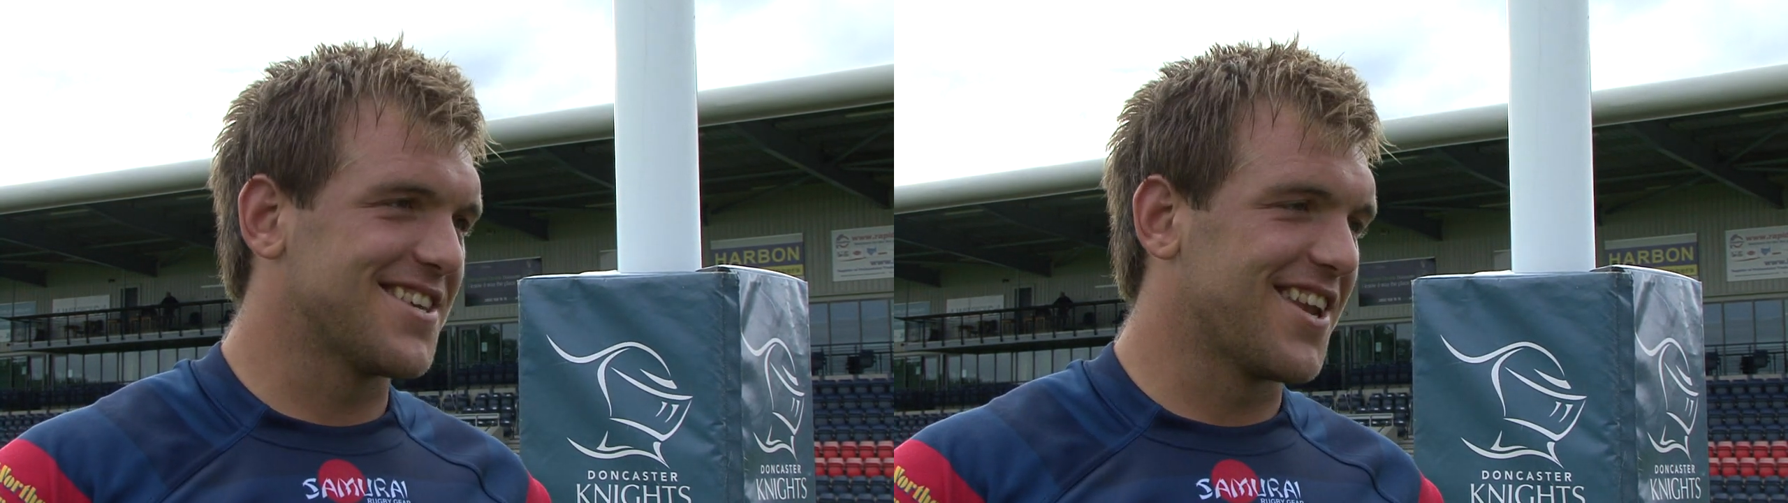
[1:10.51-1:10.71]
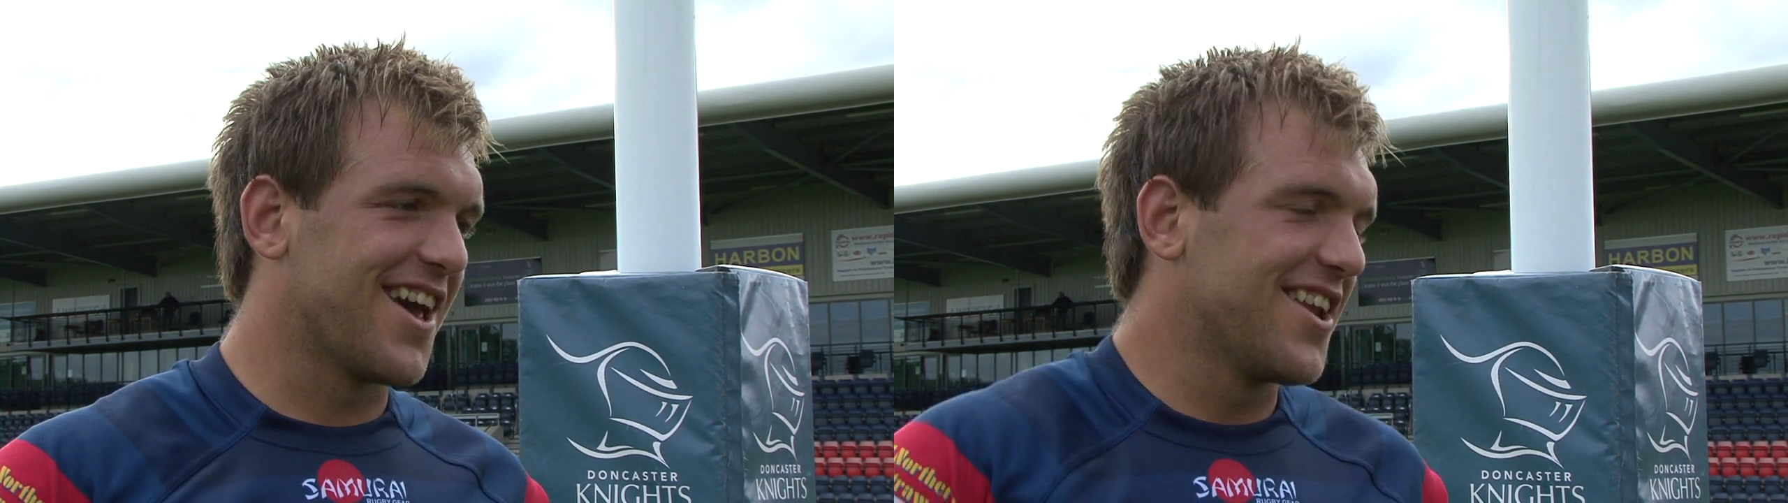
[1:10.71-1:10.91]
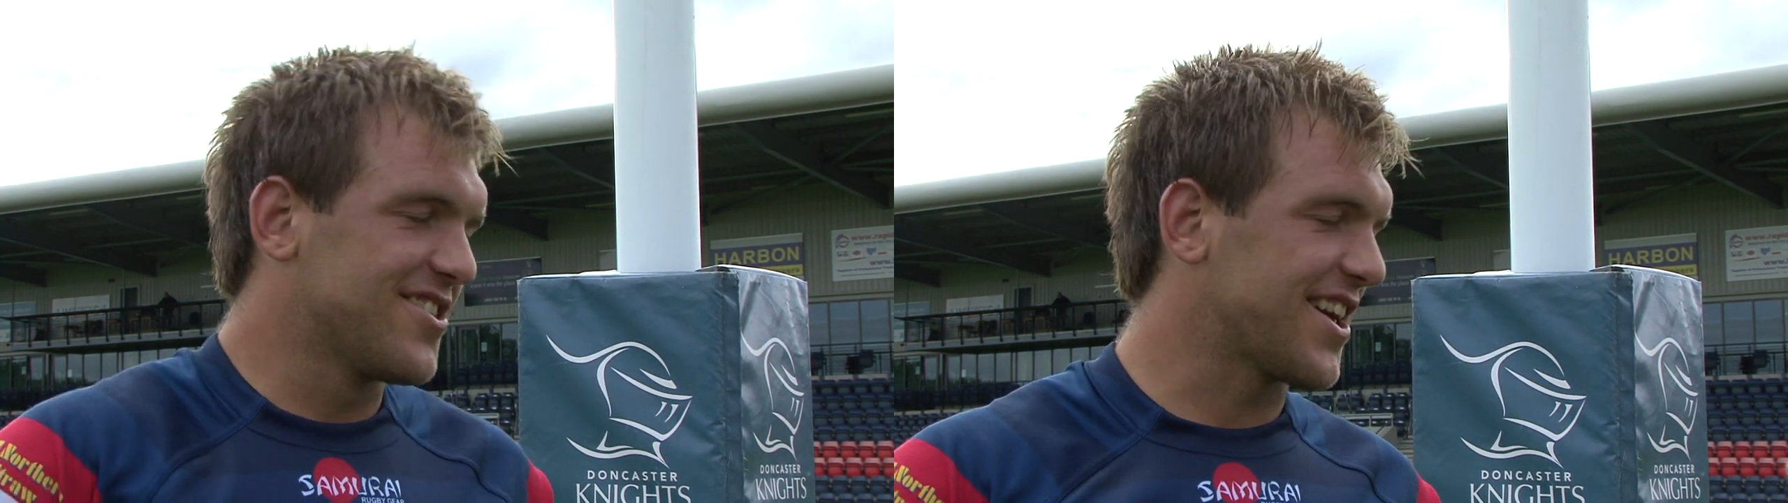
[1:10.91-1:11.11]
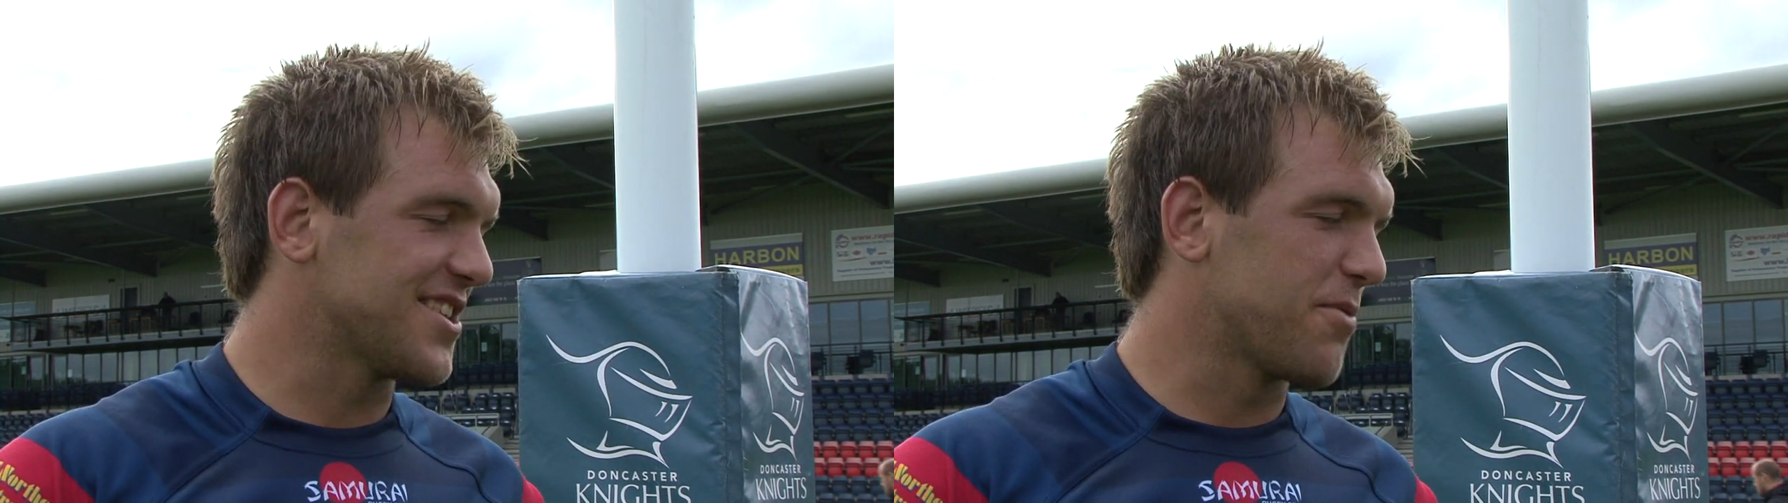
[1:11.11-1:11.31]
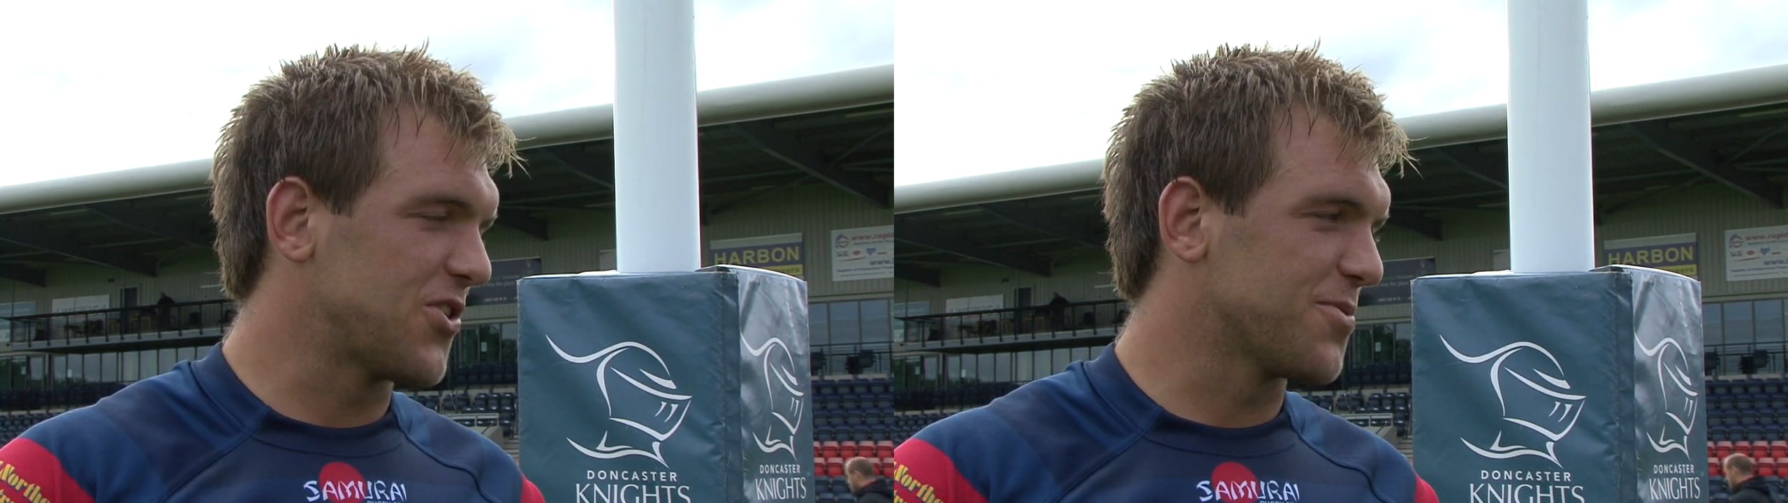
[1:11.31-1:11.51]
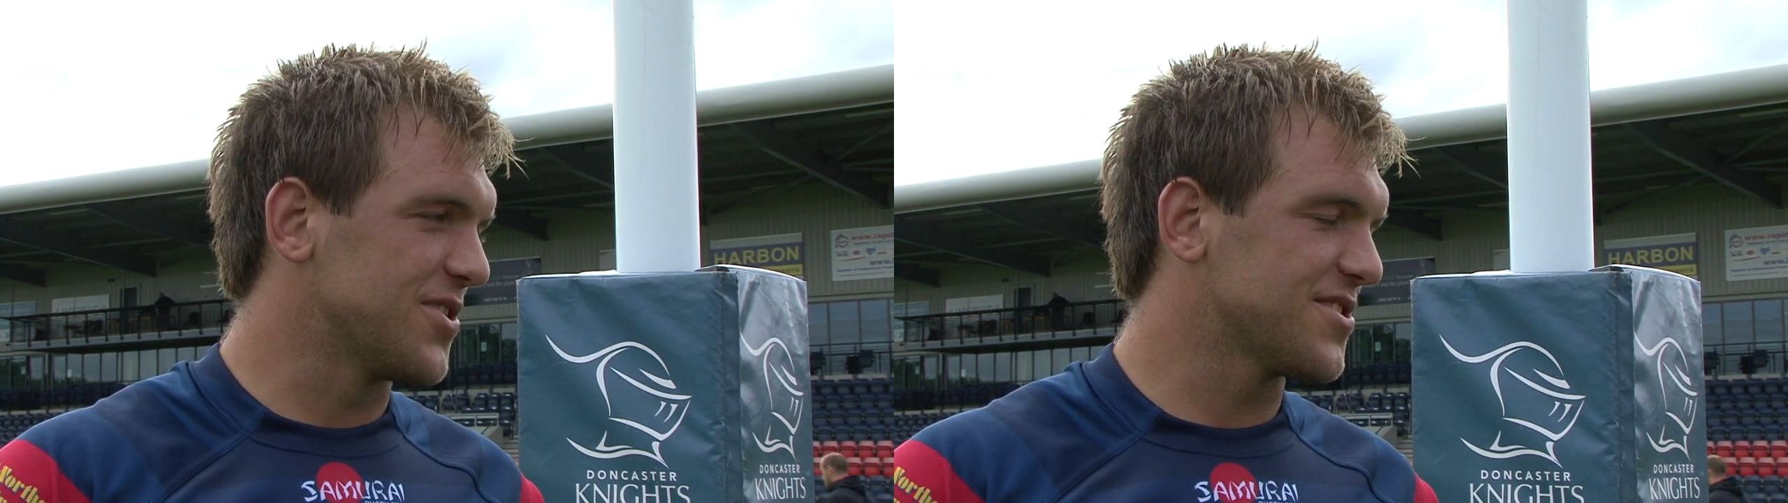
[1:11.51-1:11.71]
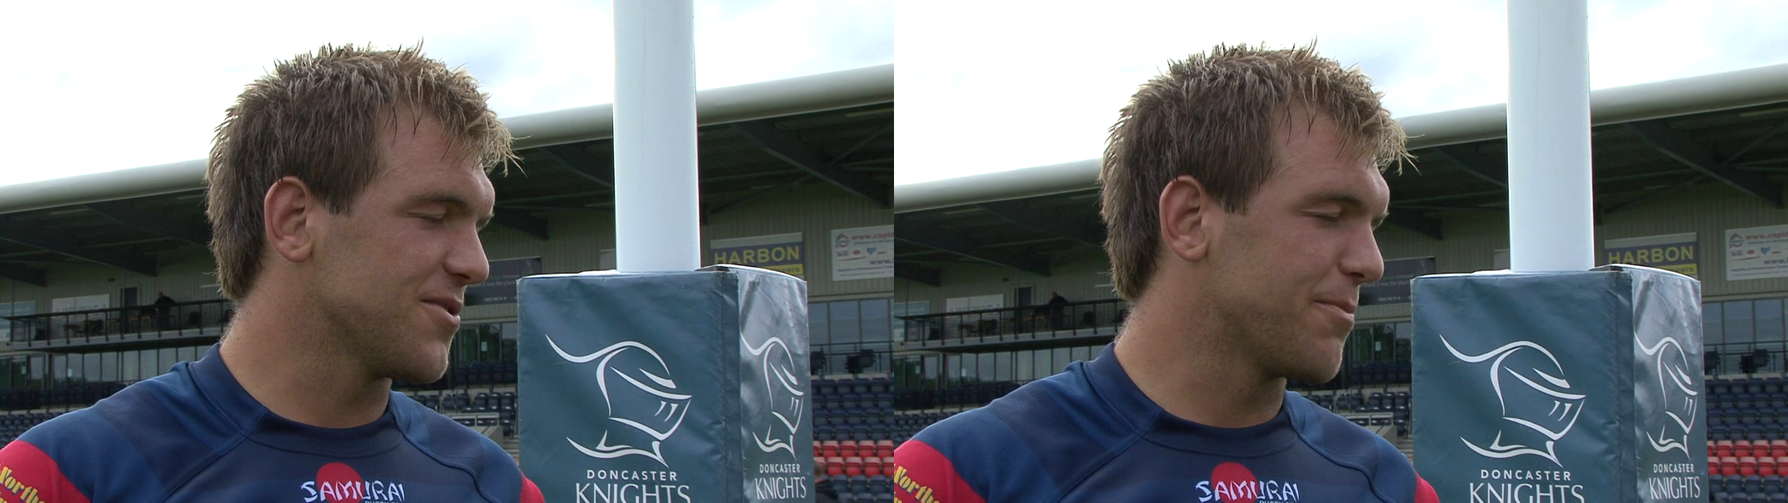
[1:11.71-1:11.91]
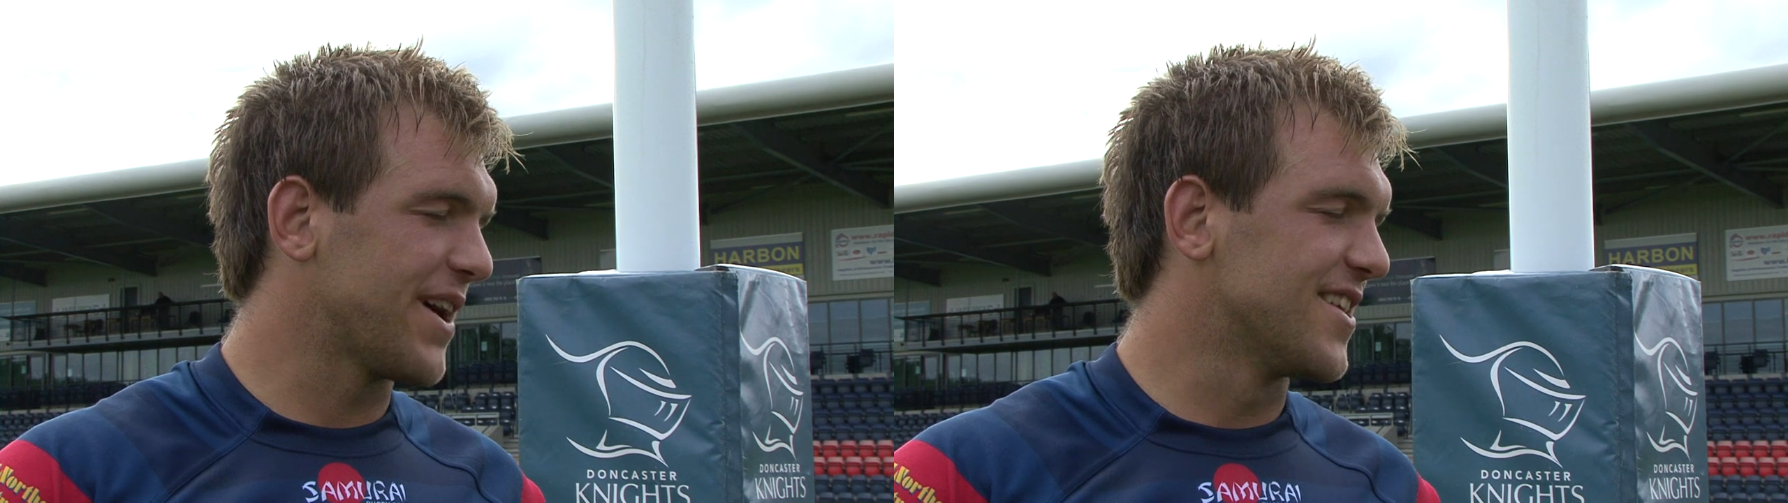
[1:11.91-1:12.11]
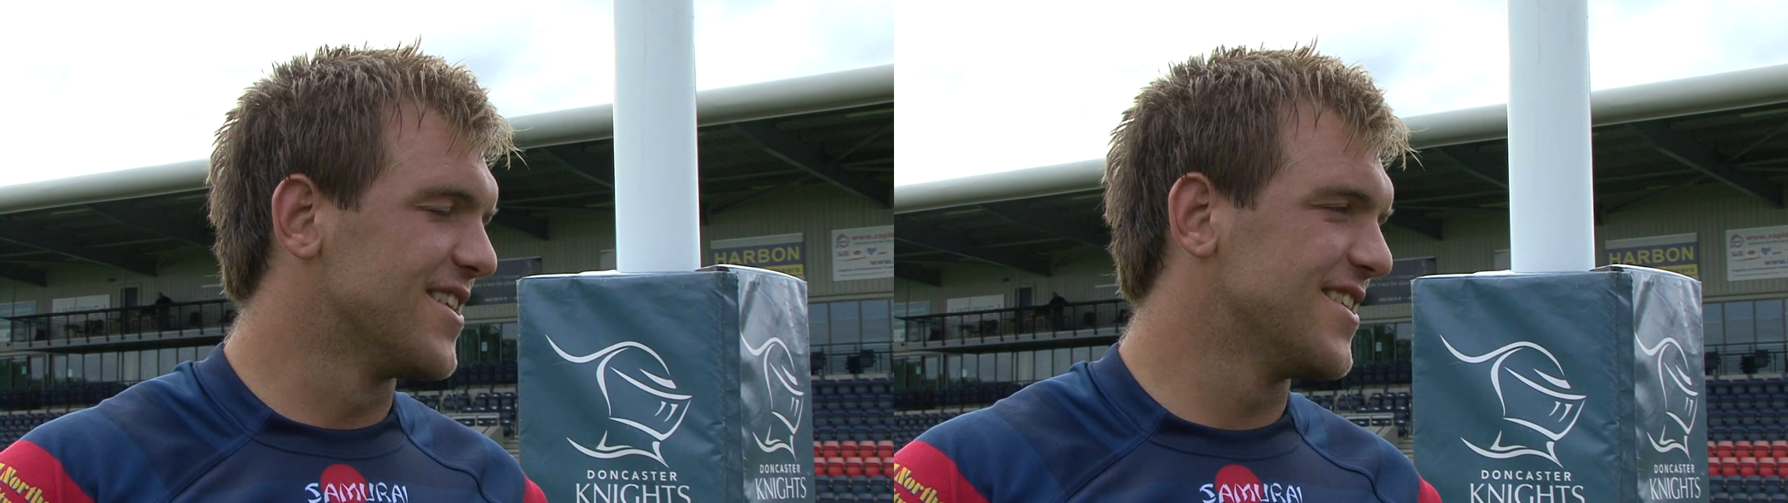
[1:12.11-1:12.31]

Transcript: And to get the bonus point, it's all the better.